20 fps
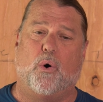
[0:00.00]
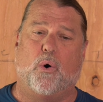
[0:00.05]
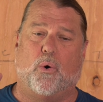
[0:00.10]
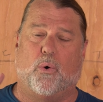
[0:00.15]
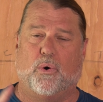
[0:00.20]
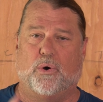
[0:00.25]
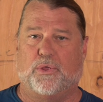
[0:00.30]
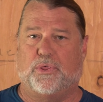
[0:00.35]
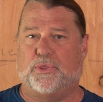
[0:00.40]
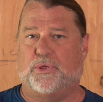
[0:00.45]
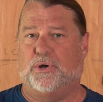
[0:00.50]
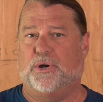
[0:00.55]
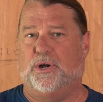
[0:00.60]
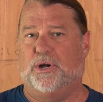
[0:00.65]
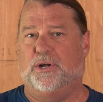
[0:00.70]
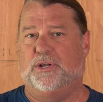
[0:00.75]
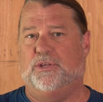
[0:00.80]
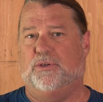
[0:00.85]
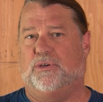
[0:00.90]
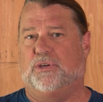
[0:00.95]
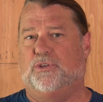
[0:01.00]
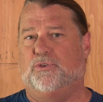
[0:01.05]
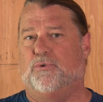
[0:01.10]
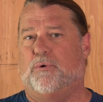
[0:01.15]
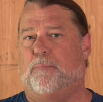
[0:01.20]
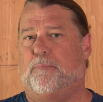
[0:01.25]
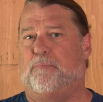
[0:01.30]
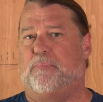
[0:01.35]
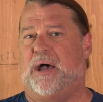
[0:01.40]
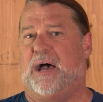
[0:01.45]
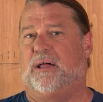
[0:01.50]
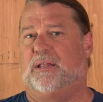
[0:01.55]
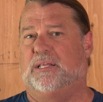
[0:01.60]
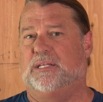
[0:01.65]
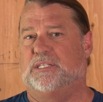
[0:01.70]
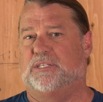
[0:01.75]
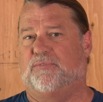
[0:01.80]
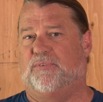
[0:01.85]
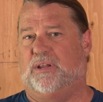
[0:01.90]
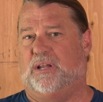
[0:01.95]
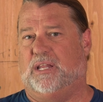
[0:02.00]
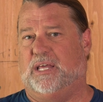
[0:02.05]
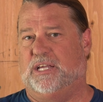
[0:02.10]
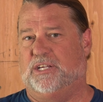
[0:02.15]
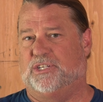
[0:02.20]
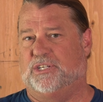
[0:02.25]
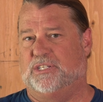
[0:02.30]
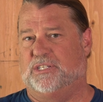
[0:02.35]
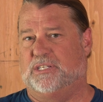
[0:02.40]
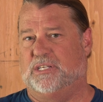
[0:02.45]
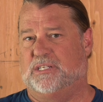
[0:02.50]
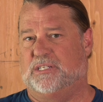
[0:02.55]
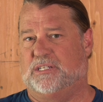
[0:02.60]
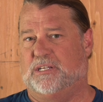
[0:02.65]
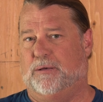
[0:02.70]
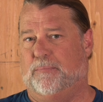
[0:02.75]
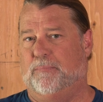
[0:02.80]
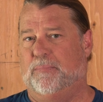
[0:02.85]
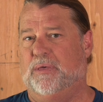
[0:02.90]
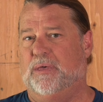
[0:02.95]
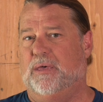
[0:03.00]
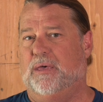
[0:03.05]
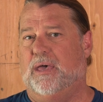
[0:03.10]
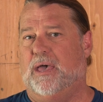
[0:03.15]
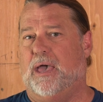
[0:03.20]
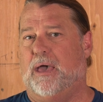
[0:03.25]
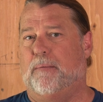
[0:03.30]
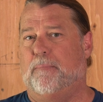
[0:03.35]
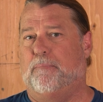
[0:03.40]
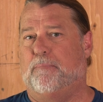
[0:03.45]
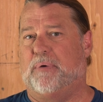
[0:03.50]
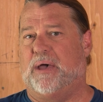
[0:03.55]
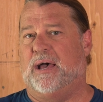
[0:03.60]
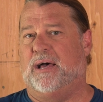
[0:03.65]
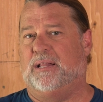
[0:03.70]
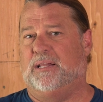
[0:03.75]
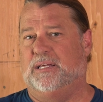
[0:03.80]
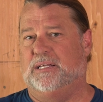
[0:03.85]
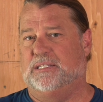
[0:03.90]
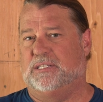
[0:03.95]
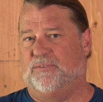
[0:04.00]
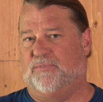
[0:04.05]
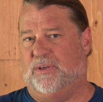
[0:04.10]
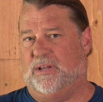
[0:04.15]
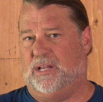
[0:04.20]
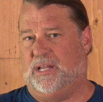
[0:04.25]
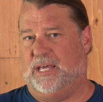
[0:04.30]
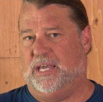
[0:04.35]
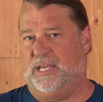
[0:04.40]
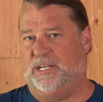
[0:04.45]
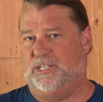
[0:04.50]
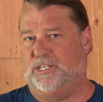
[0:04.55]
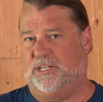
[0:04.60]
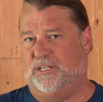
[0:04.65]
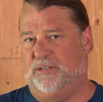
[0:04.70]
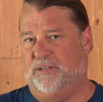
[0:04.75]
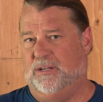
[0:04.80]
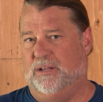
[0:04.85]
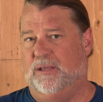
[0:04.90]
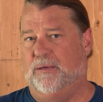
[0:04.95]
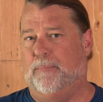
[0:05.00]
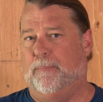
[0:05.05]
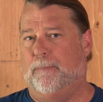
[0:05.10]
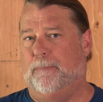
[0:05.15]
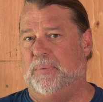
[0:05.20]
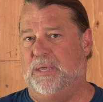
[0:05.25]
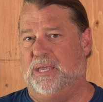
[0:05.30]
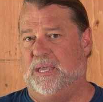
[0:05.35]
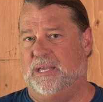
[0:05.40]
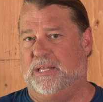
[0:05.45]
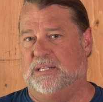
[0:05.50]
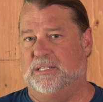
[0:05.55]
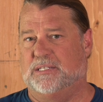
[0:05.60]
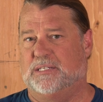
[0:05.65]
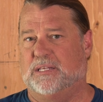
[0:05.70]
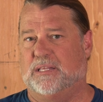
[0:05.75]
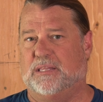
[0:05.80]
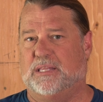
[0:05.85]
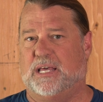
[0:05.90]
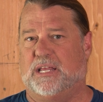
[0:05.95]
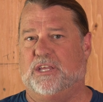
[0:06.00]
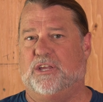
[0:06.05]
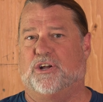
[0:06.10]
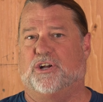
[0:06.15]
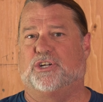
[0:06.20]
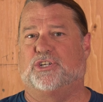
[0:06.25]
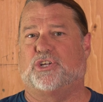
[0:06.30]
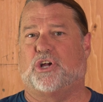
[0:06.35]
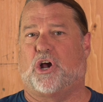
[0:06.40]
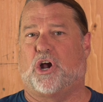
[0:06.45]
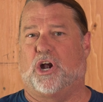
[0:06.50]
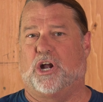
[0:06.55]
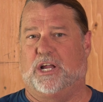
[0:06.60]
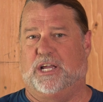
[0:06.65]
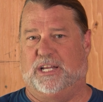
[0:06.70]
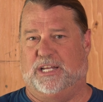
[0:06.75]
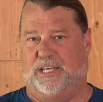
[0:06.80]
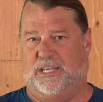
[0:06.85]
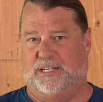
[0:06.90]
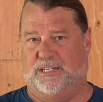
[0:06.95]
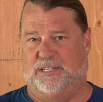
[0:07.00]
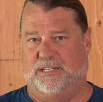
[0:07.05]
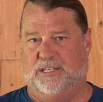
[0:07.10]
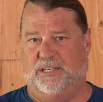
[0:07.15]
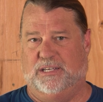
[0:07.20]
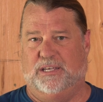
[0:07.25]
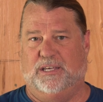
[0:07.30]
Or third, you could do a balanced ventilation system. And balanced ventilation means that you're targeted.